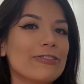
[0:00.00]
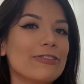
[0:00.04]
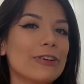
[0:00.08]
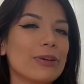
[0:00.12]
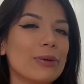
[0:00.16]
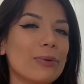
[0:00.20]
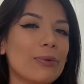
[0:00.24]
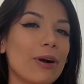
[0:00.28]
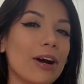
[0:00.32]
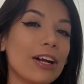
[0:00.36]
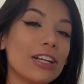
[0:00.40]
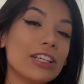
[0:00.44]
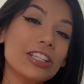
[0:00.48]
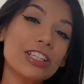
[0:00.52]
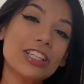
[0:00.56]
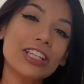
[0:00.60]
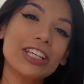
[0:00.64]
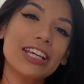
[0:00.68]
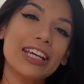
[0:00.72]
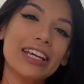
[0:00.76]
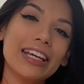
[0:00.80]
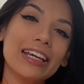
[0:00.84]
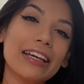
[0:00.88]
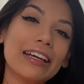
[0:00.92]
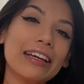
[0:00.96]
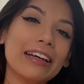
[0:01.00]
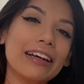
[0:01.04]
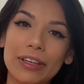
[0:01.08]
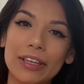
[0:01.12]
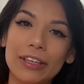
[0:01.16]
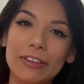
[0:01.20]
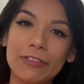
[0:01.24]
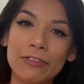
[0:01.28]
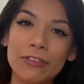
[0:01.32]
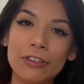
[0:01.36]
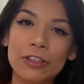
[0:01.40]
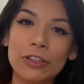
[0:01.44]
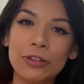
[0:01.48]
for watching.
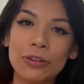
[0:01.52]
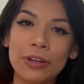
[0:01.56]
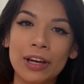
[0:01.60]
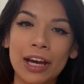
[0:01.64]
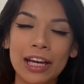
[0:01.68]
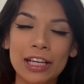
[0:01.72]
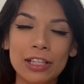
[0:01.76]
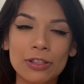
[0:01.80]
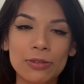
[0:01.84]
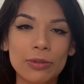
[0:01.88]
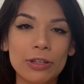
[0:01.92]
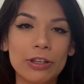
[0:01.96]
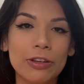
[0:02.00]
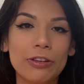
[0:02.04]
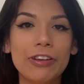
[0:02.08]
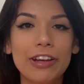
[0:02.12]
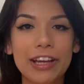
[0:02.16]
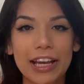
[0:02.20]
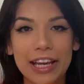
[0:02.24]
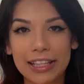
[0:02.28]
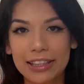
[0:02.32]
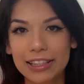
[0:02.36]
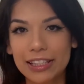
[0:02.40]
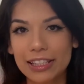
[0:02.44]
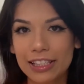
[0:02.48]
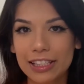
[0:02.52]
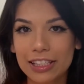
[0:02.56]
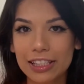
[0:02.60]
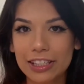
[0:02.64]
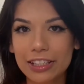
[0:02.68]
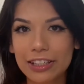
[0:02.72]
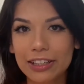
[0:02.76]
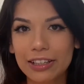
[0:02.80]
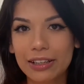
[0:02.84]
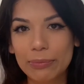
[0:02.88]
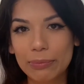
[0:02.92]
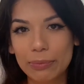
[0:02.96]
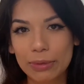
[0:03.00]
If you guys recreate this
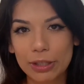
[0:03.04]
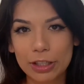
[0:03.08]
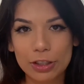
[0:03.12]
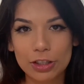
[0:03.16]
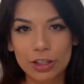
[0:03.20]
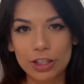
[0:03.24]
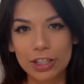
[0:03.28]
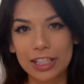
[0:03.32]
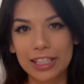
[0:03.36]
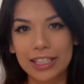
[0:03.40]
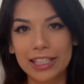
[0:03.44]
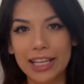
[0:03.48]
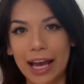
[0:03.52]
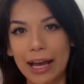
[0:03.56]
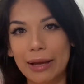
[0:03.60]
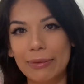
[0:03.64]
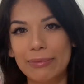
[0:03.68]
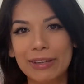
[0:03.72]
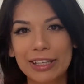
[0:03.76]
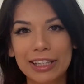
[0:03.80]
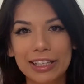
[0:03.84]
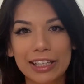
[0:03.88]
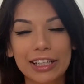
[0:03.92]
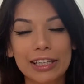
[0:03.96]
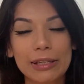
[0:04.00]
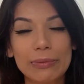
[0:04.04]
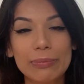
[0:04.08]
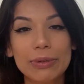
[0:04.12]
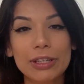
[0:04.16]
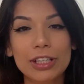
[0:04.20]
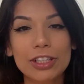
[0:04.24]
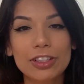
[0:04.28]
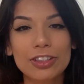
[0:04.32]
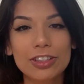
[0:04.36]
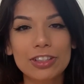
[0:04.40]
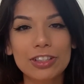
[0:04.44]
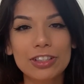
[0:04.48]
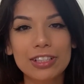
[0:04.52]
look, be sure to tag me in any
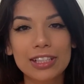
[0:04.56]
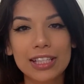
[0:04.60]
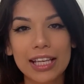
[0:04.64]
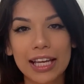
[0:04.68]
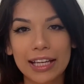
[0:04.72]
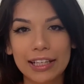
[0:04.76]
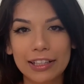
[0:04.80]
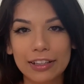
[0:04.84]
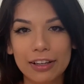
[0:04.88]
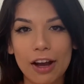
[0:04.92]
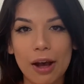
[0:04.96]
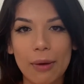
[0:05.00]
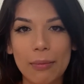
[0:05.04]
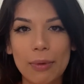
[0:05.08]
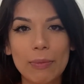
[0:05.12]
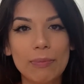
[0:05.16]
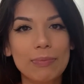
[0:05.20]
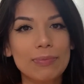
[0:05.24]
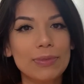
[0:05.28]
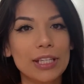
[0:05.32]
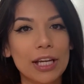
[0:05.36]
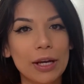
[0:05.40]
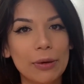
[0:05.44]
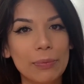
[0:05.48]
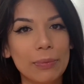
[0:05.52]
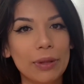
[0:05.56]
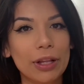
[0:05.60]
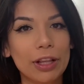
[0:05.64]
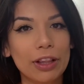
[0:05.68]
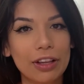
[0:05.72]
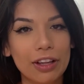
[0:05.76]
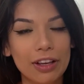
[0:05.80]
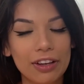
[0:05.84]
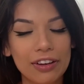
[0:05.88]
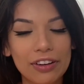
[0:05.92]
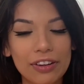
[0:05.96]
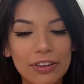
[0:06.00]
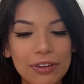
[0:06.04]
pictures and comment down
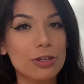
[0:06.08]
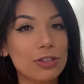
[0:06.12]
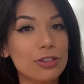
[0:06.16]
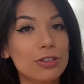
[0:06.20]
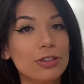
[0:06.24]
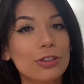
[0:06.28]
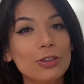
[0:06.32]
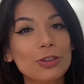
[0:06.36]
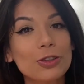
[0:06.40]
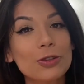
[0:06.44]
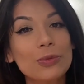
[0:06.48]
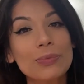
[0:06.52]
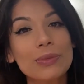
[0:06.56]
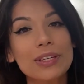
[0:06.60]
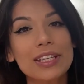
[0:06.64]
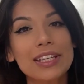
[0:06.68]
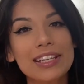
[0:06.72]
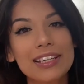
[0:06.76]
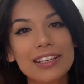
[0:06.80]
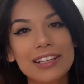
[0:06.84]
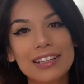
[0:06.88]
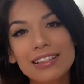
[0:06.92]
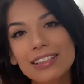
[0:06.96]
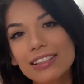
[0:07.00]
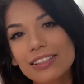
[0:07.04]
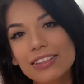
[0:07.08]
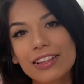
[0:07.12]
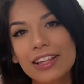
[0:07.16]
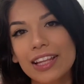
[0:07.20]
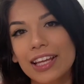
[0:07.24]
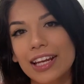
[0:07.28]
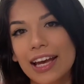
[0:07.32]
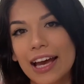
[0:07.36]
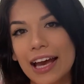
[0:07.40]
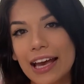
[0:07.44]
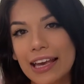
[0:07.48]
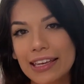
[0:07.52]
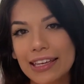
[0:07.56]
below your social media so
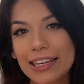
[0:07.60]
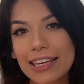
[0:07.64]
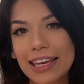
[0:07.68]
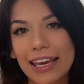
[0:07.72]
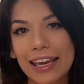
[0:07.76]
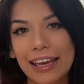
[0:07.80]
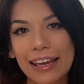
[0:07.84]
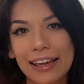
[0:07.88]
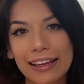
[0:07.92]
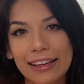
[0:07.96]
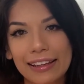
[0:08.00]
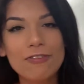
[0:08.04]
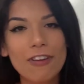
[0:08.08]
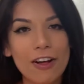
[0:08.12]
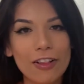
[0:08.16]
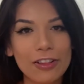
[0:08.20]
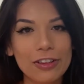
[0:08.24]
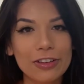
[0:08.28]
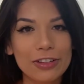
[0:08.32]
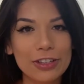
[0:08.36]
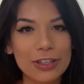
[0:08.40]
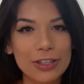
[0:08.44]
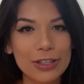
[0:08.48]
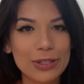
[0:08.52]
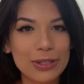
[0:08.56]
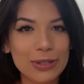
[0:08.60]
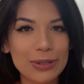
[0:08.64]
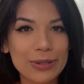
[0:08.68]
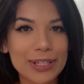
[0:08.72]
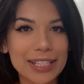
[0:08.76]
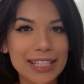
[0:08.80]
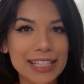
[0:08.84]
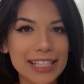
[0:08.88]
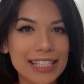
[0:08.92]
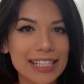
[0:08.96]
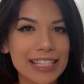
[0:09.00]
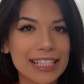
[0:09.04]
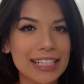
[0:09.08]
that I can follow you
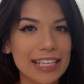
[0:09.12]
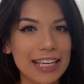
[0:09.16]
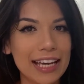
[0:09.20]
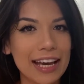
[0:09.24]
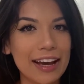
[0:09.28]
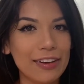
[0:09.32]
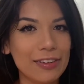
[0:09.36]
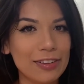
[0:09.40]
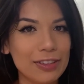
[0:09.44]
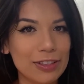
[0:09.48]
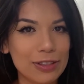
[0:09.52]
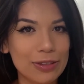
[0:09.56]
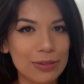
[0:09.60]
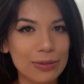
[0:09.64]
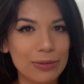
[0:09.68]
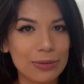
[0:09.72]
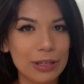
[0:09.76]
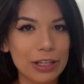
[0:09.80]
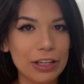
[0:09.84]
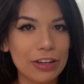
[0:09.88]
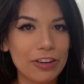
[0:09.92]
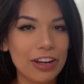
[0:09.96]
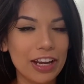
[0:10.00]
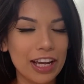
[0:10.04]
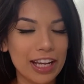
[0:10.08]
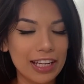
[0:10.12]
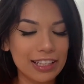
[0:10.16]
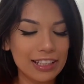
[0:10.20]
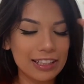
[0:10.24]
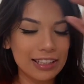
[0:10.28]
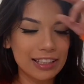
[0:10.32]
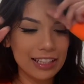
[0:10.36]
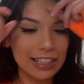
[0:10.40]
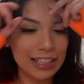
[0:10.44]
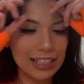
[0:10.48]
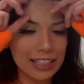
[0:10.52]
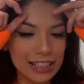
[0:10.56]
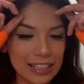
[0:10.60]
and see how you recreated
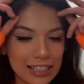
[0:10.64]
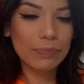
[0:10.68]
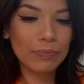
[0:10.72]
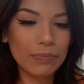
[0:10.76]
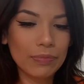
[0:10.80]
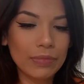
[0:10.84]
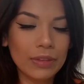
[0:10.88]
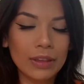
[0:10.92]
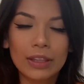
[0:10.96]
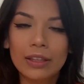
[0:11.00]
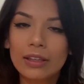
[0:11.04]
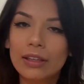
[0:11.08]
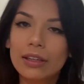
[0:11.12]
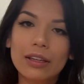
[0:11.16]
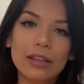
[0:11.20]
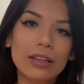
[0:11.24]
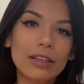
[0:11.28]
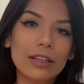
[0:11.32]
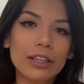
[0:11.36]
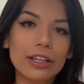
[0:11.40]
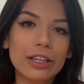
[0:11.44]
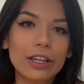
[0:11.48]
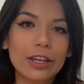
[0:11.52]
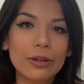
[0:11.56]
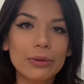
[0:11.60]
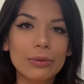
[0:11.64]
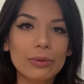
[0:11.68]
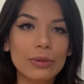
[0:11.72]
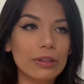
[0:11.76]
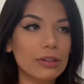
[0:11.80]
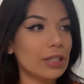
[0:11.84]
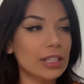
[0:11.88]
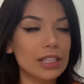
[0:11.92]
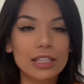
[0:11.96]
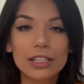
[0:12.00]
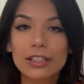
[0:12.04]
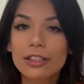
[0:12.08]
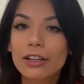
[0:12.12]
this. You know, we
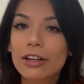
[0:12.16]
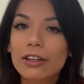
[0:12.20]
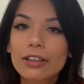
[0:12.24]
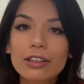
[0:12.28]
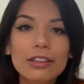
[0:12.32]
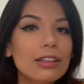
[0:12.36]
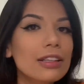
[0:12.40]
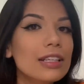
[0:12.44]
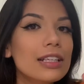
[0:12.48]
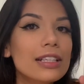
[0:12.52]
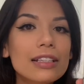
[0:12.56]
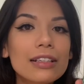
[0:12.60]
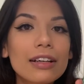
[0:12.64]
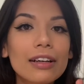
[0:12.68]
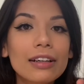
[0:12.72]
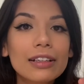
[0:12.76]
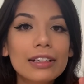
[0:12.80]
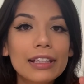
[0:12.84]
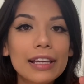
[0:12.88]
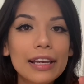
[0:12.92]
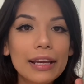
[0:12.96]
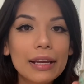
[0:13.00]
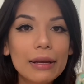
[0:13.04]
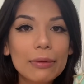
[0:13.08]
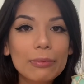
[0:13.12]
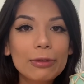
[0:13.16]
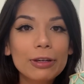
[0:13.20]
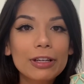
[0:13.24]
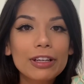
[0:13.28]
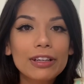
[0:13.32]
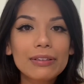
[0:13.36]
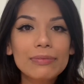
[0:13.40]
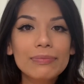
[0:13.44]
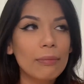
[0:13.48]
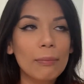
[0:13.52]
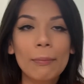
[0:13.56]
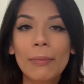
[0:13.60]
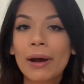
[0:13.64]
started this on camera,
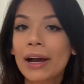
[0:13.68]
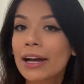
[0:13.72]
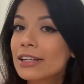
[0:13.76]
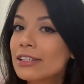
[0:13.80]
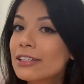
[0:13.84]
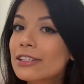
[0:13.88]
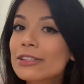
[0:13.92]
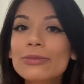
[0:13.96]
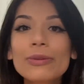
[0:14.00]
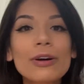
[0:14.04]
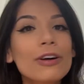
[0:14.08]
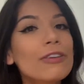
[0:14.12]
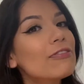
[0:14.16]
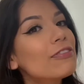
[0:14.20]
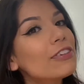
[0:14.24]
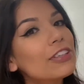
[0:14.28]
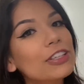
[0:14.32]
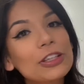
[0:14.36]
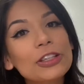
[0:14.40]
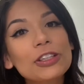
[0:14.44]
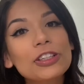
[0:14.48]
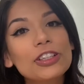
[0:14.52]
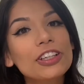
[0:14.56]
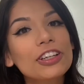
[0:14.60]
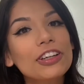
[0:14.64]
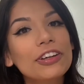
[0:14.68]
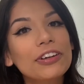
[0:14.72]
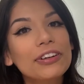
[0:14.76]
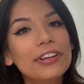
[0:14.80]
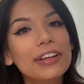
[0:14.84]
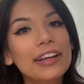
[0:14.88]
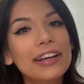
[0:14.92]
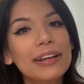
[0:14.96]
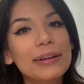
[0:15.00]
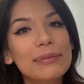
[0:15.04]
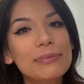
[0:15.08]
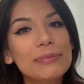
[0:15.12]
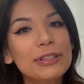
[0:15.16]
might as well finish it on
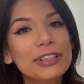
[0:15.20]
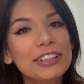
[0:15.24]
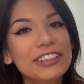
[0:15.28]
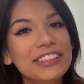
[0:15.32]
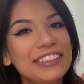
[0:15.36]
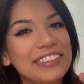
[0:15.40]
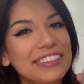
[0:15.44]
camera.